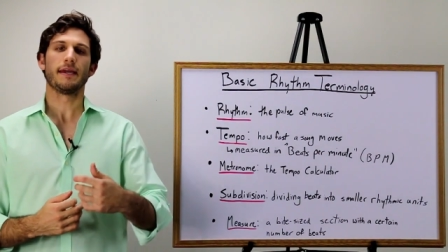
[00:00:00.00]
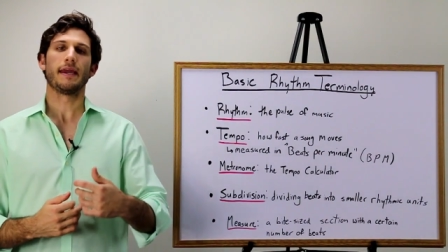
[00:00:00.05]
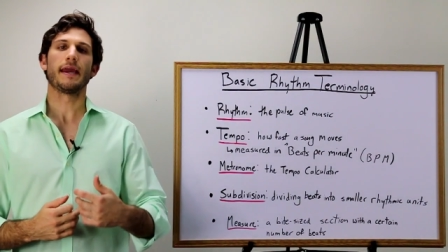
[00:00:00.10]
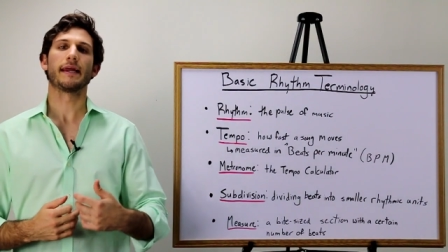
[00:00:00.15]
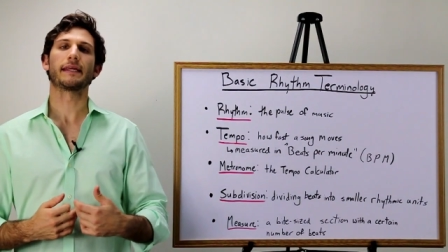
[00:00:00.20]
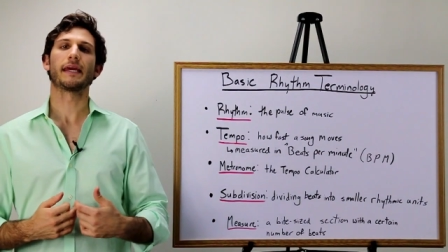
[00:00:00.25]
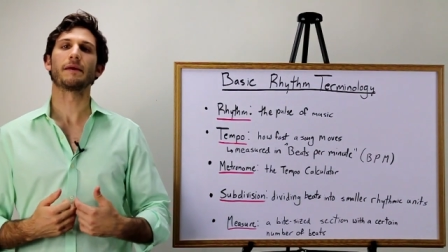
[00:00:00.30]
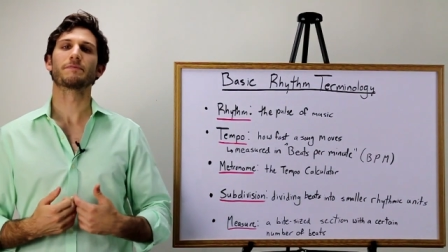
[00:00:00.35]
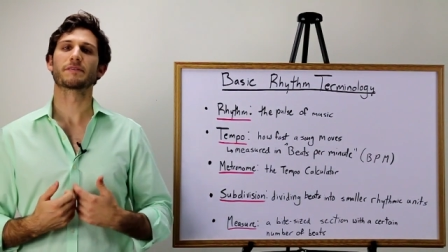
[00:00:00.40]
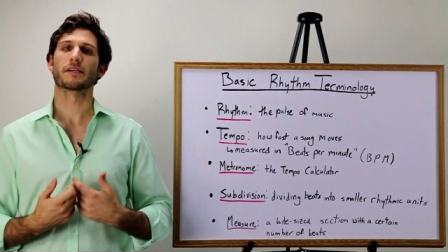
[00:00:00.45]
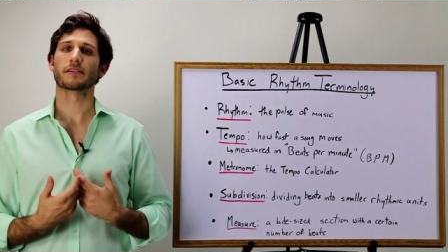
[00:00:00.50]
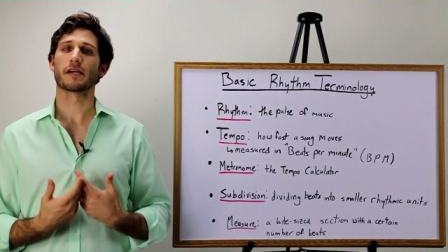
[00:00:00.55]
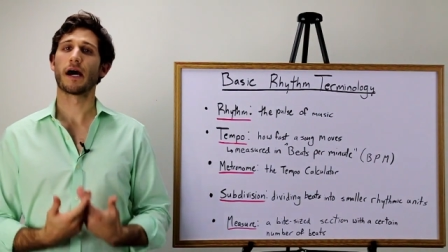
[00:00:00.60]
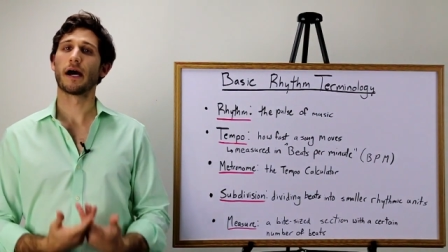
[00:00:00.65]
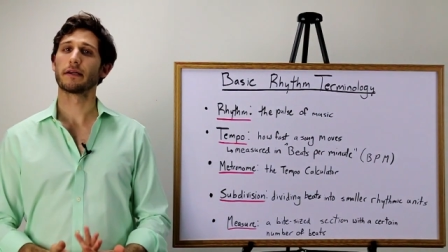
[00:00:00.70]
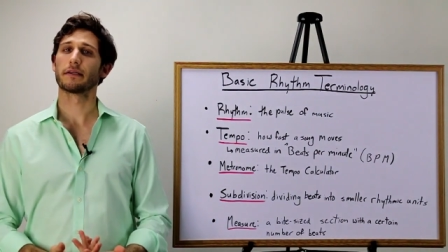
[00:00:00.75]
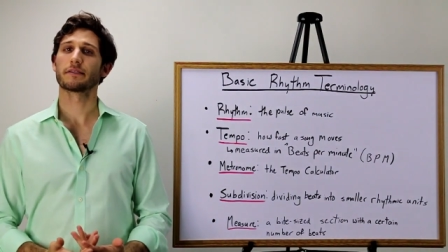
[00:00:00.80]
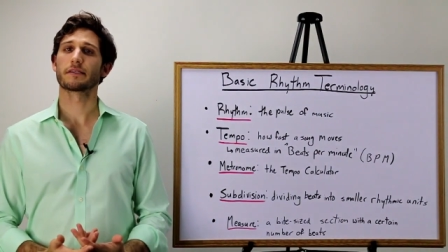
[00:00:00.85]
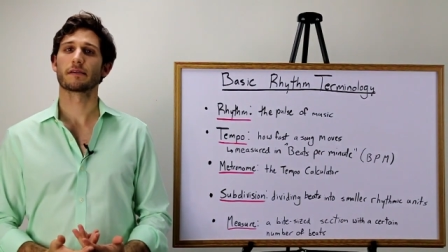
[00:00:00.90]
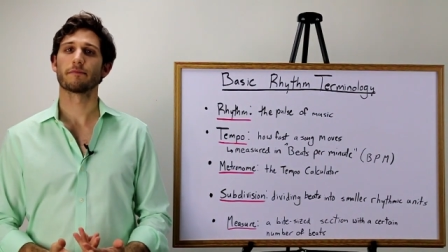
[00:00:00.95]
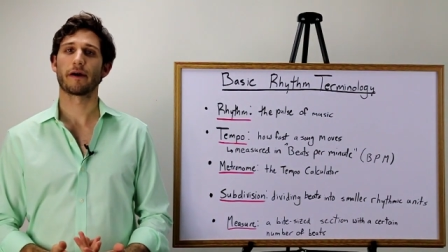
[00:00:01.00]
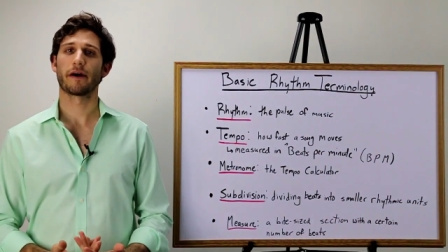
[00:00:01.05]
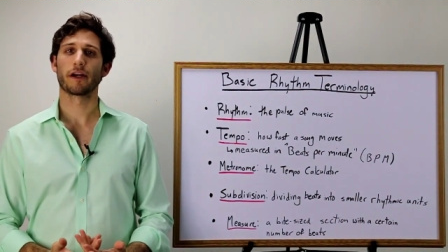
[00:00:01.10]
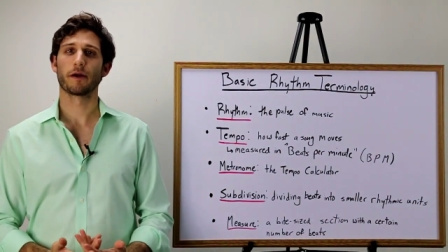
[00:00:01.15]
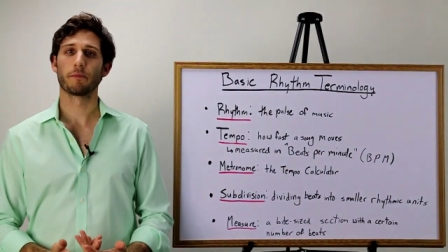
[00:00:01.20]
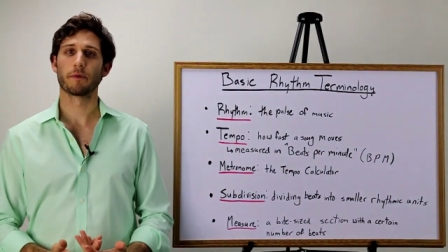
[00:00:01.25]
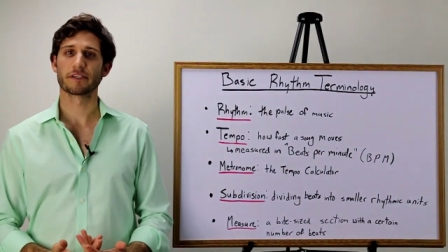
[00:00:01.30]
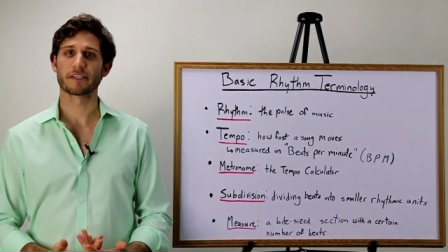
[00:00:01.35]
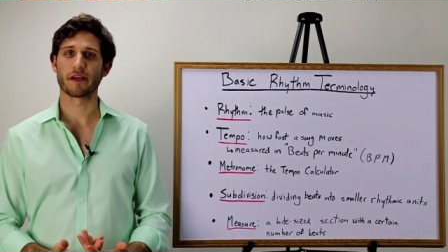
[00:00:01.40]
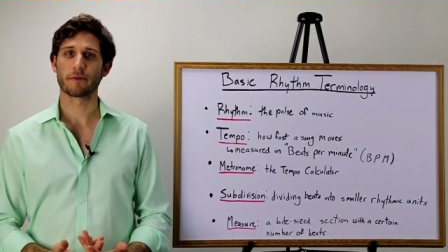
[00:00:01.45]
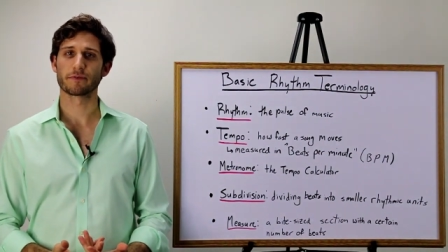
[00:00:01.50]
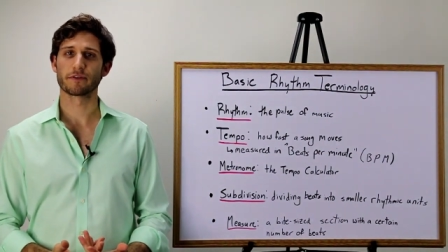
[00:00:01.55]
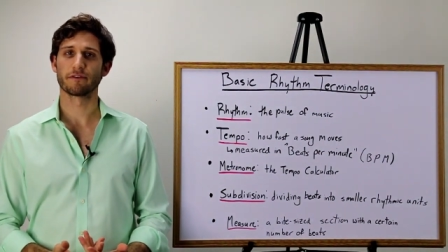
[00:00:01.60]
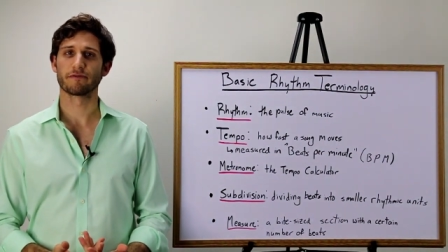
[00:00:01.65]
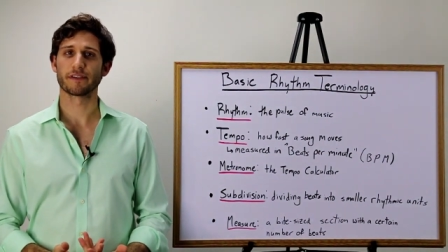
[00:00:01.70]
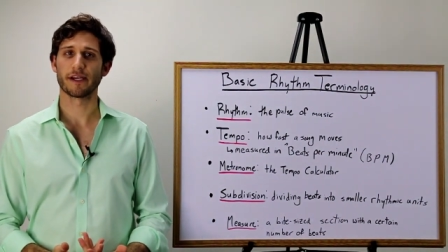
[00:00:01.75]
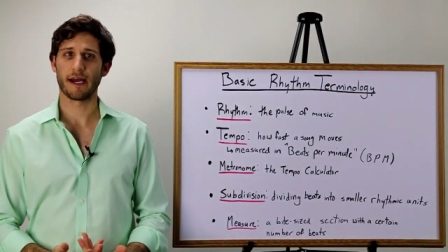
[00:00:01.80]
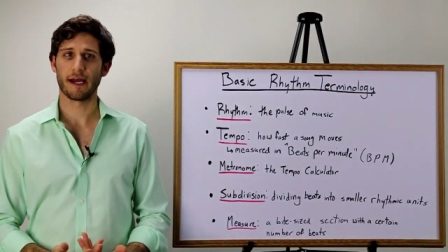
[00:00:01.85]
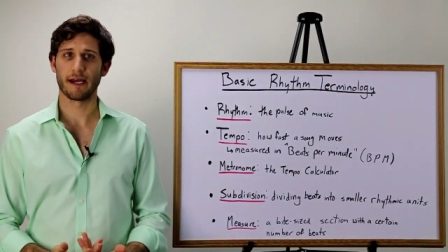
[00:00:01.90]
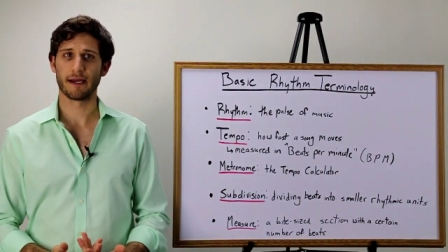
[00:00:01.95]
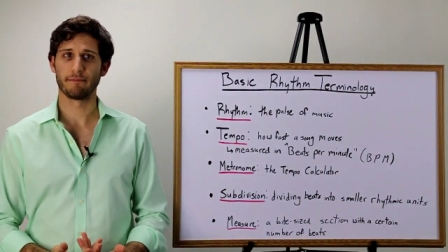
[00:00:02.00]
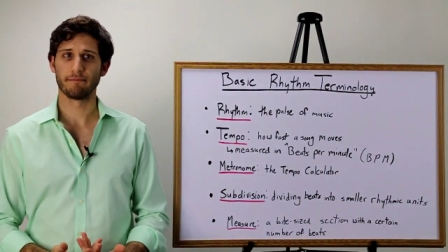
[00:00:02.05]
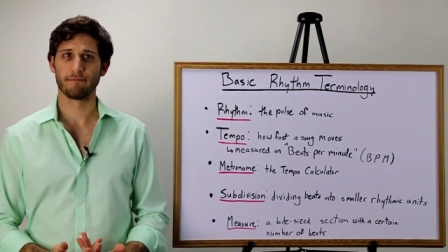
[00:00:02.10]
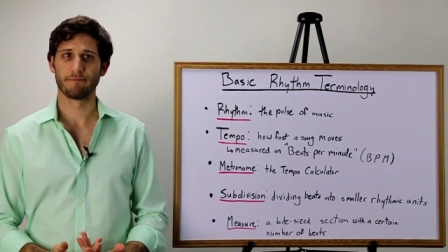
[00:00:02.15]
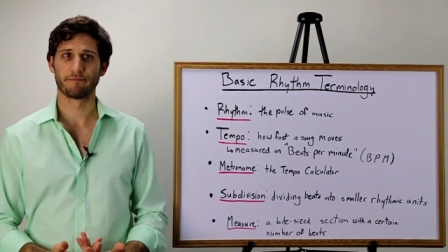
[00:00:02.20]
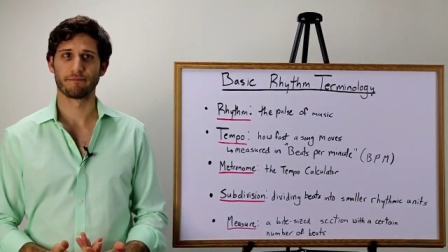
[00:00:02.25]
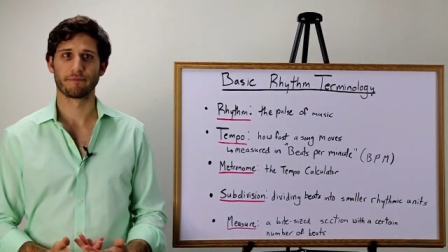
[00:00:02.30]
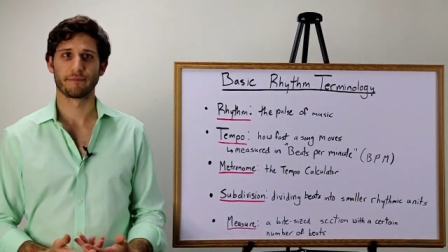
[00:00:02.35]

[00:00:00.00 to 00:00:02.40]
It keeps us honest about our perception of time,